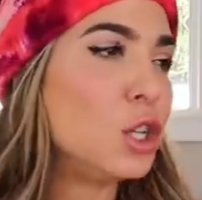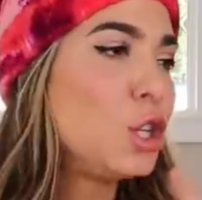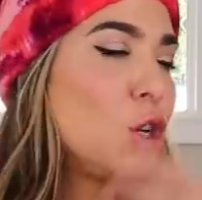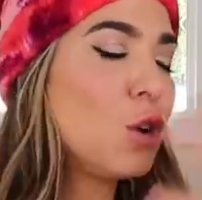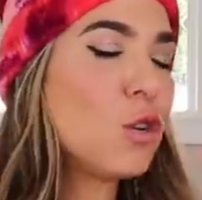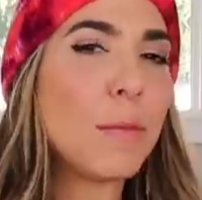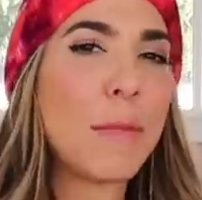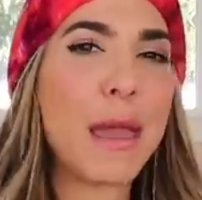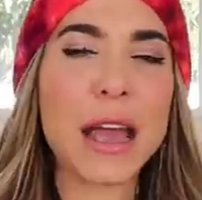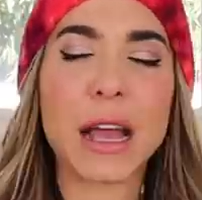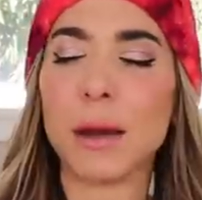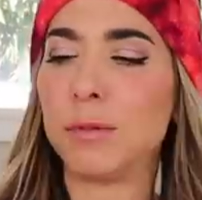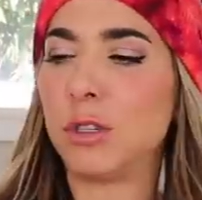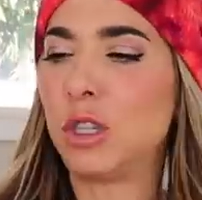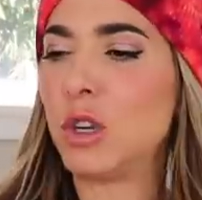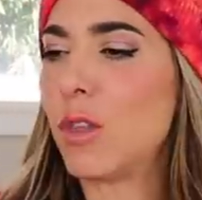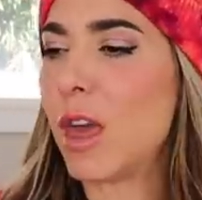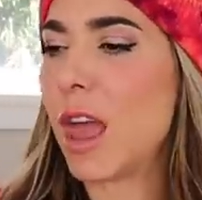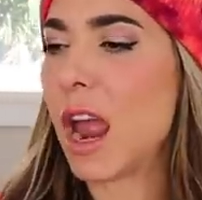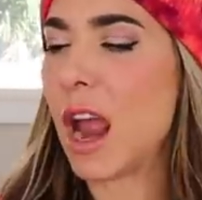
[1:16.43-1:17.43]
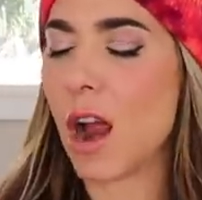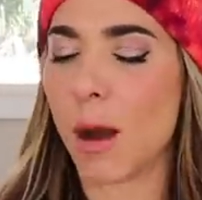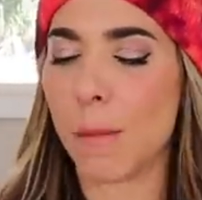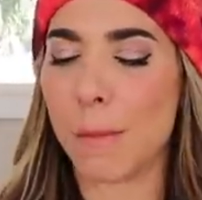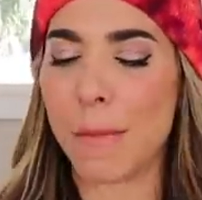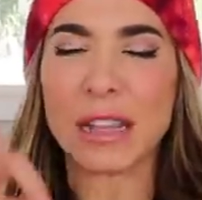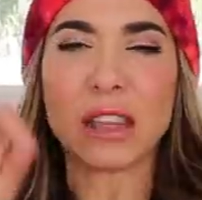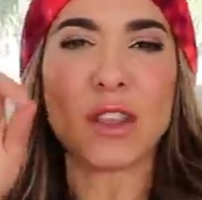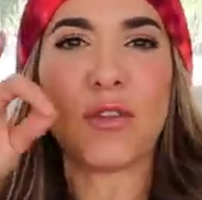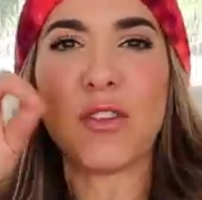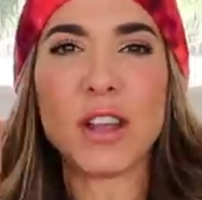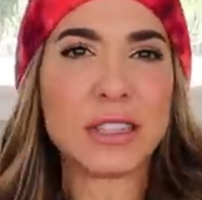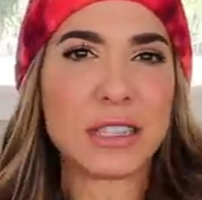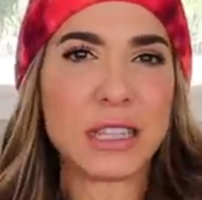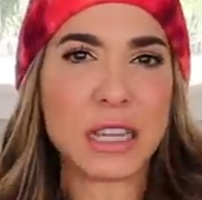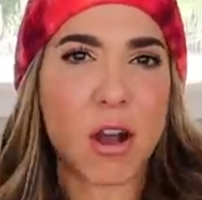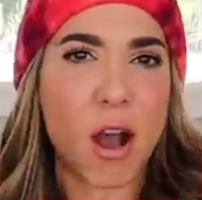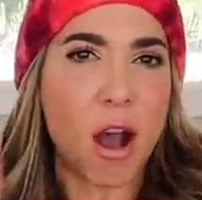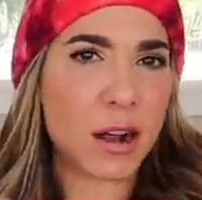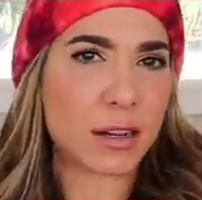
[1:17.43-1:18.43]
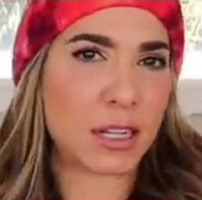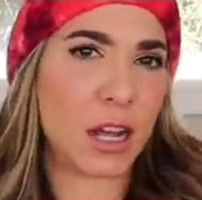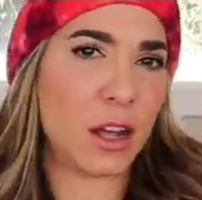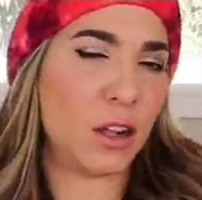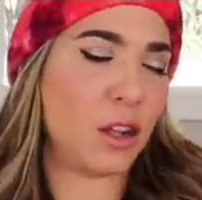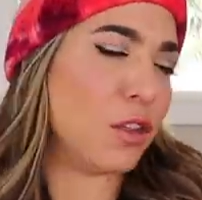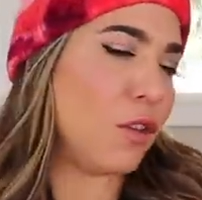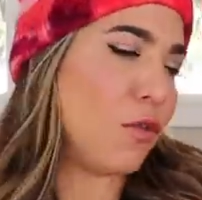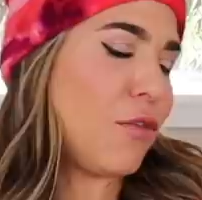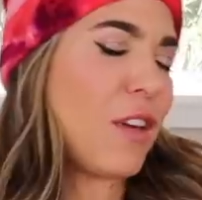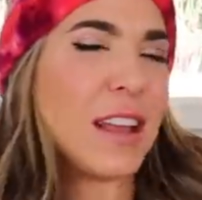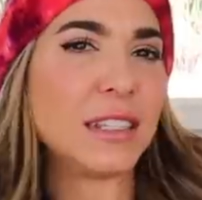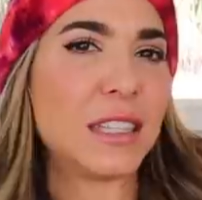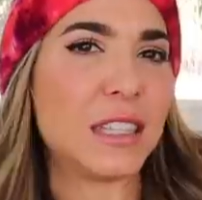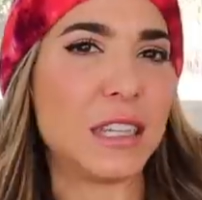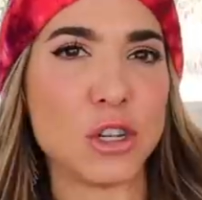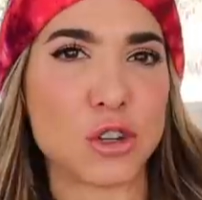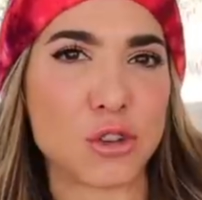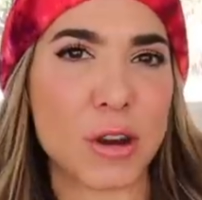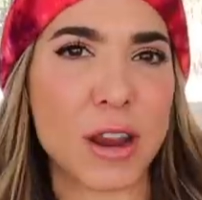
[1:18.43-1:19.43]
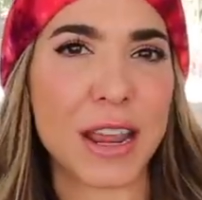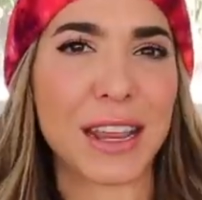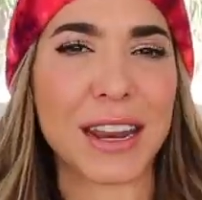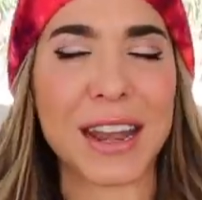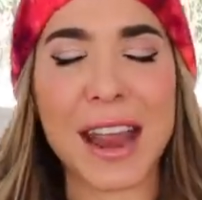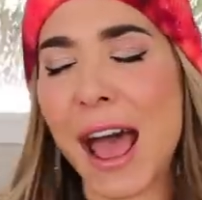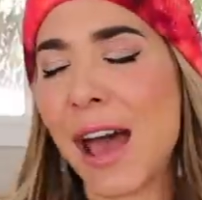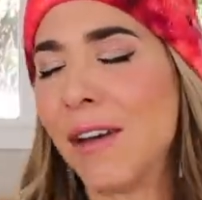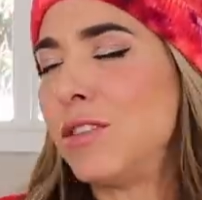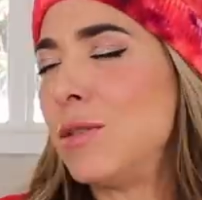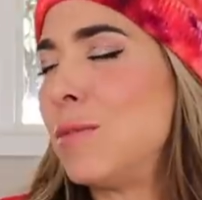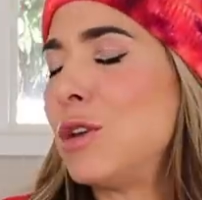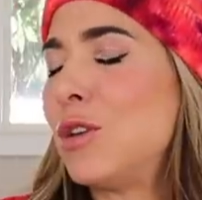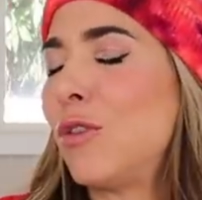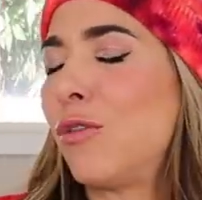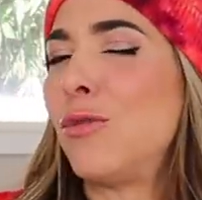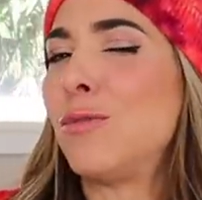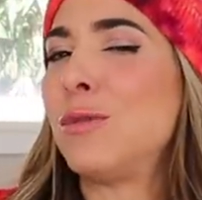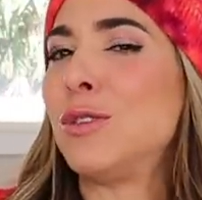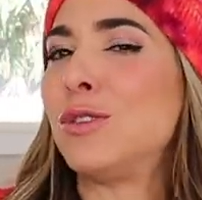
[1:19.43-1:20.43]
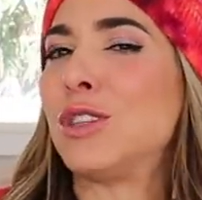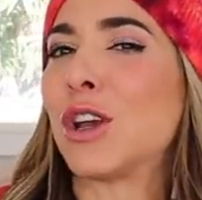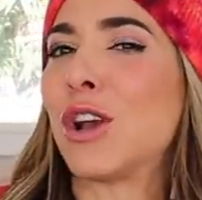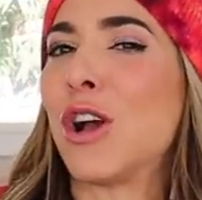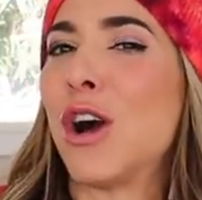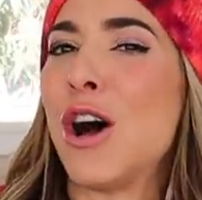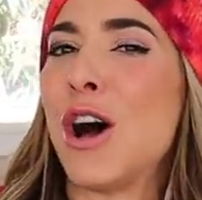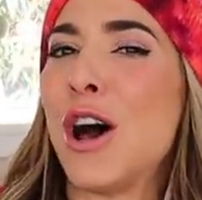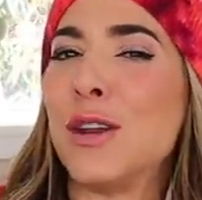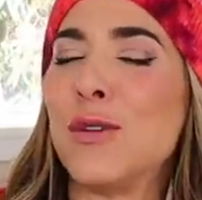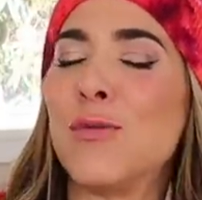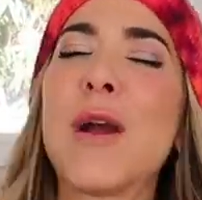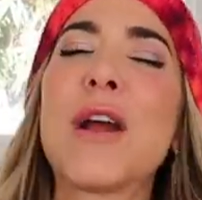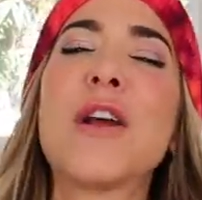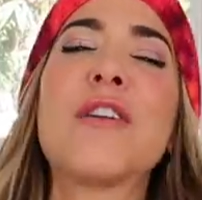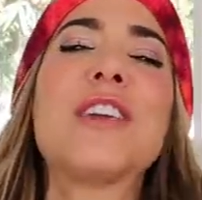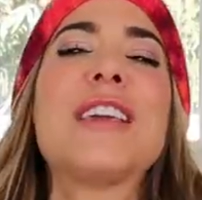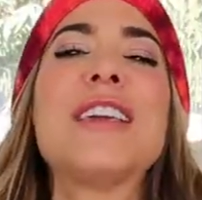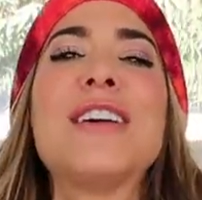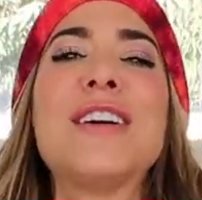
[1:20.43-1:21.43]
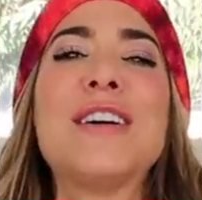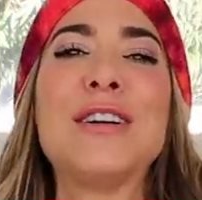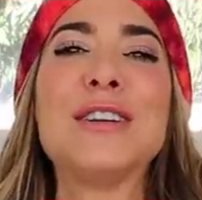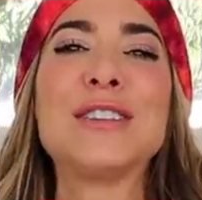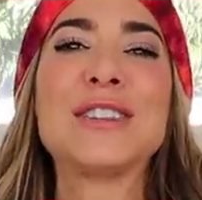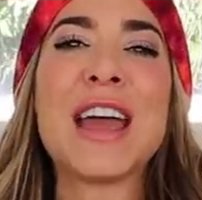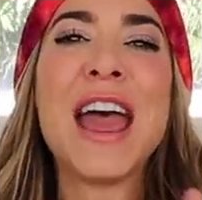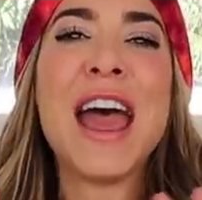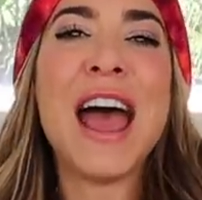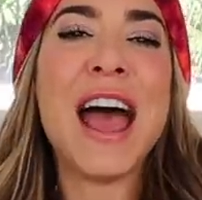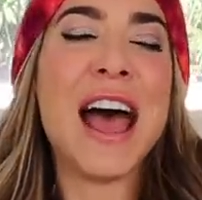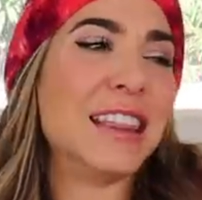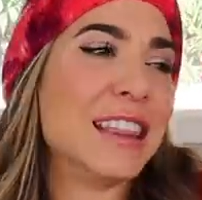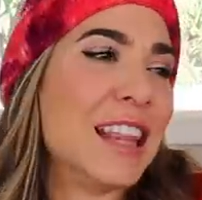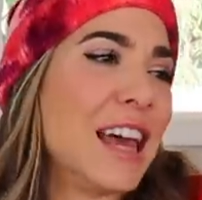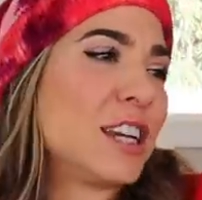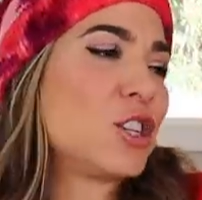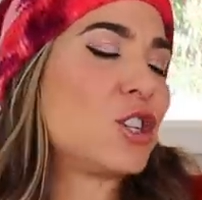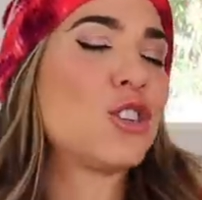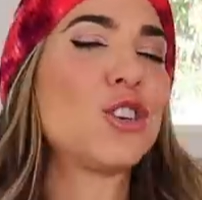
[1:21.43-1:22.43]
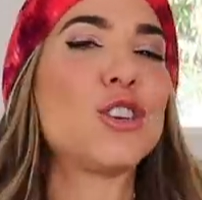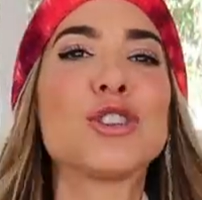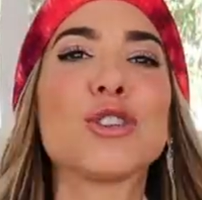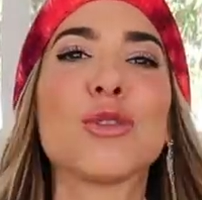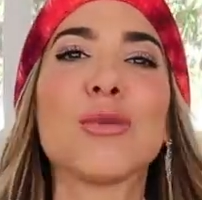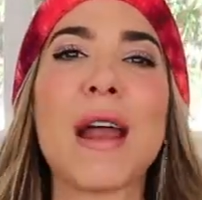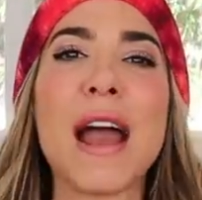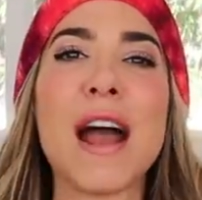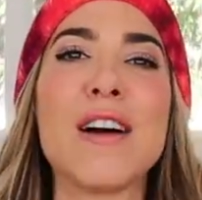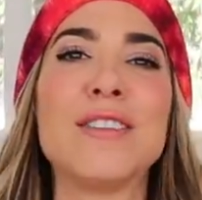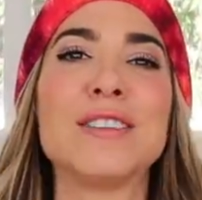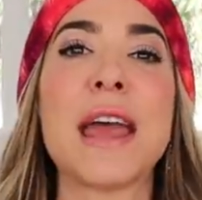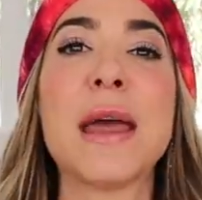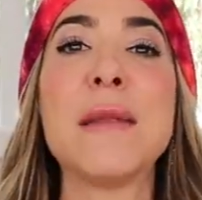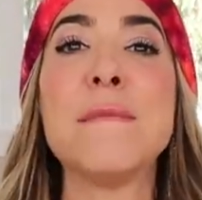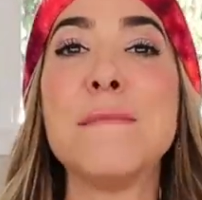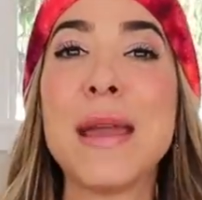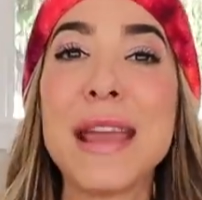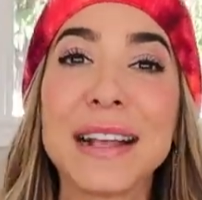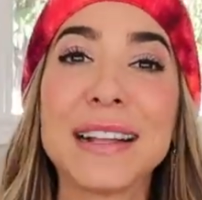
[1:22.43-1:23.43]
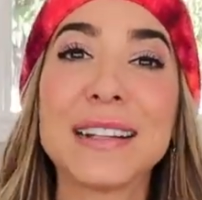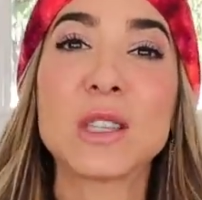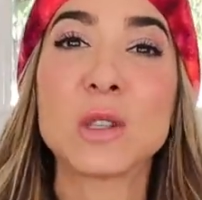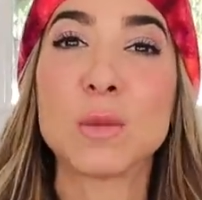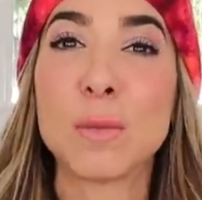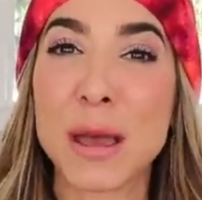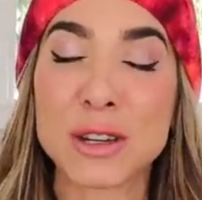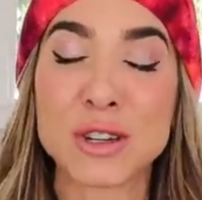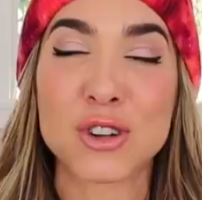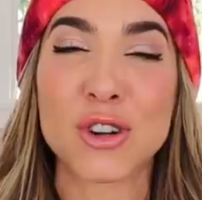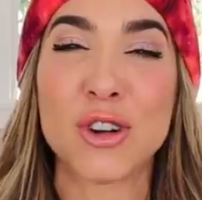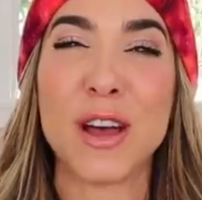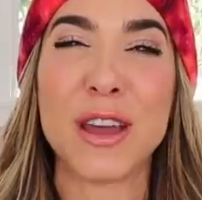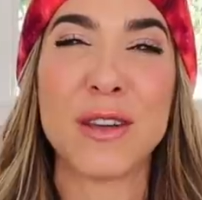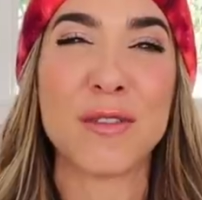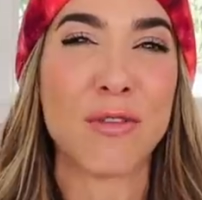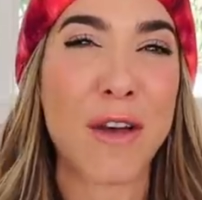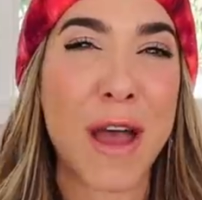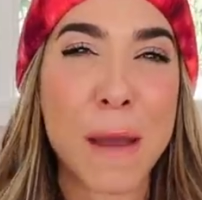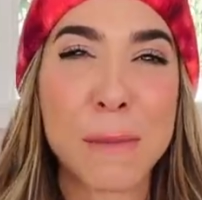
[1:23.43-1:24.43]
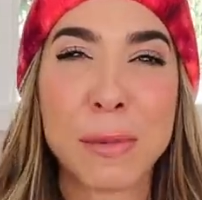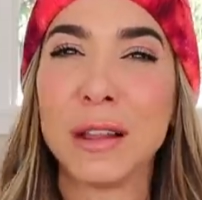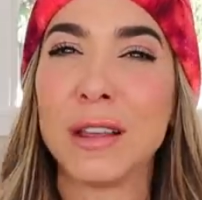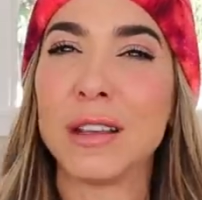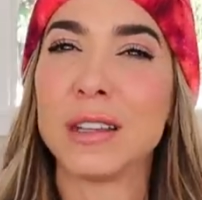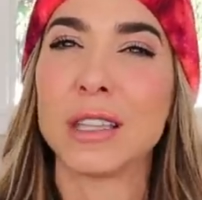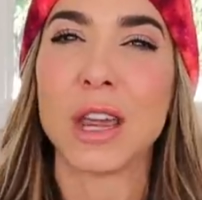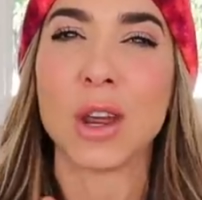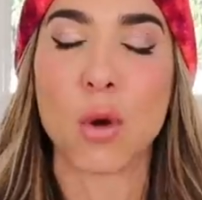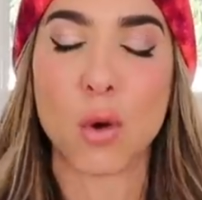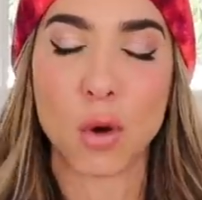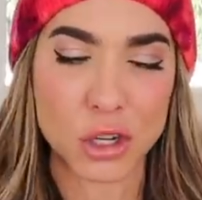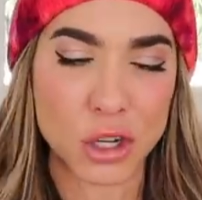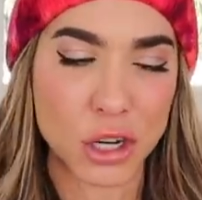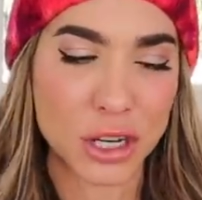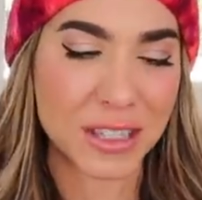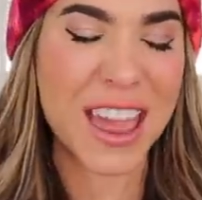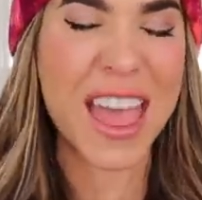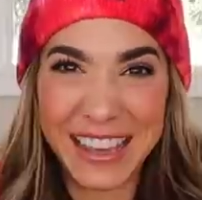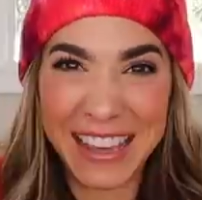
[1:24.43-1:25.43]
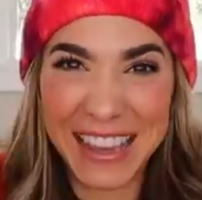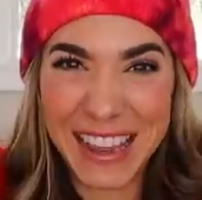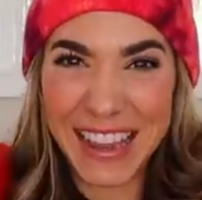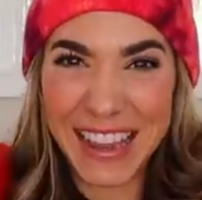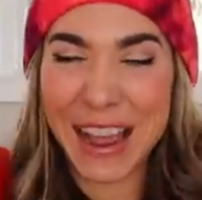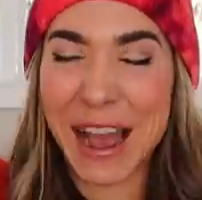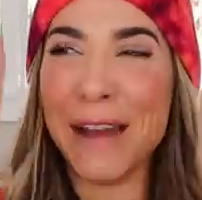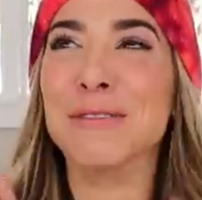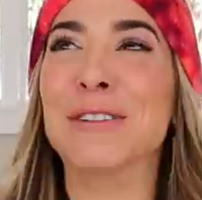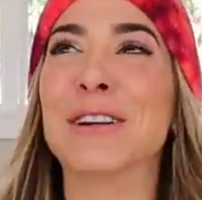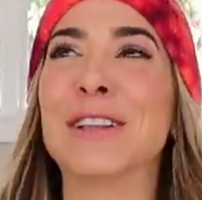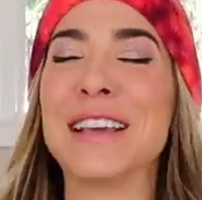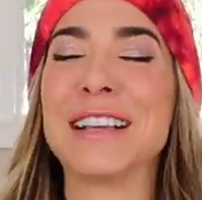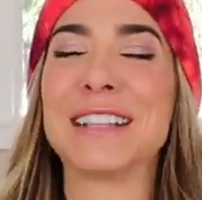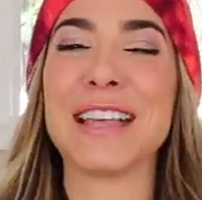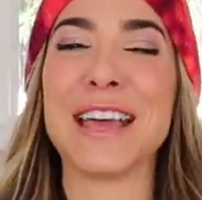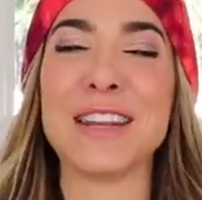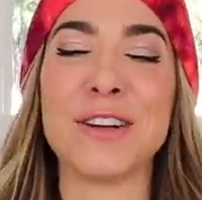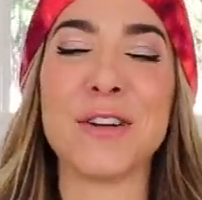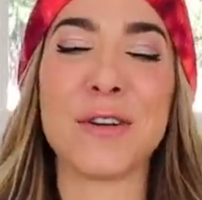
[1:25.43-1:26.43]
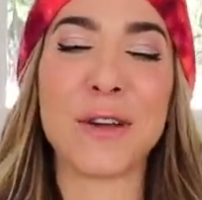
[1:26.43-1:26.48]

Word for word: Do the makeup, do the hair, make the fancy cocktail and the fancy drink and have the beautiful music on and wear the heels and like zhuzh around and make it special and fabulous and gorgeous. I'm really excited.